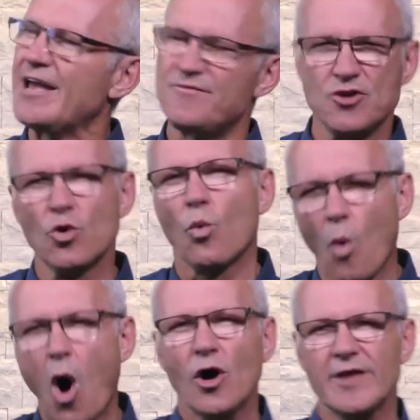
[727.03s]
If you
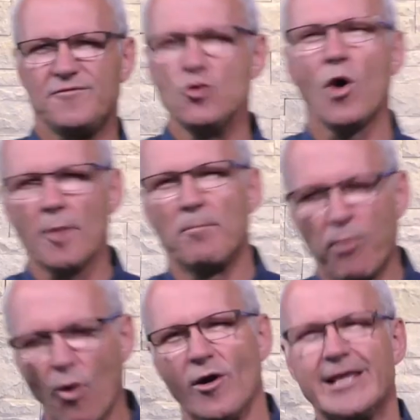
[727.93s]
are
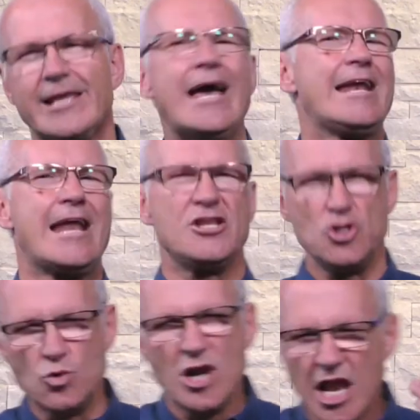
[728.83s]
born again and
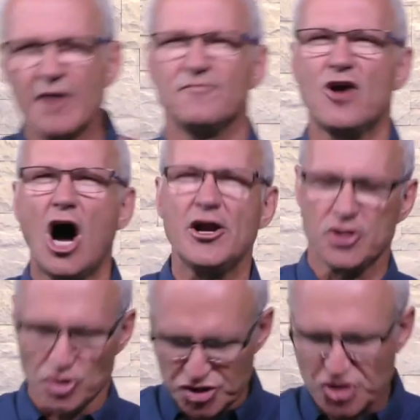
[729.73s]
you love God,
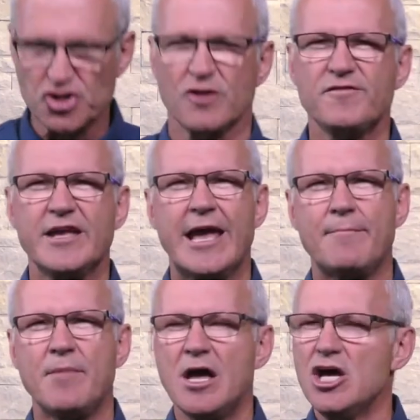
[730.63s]
you're serving him,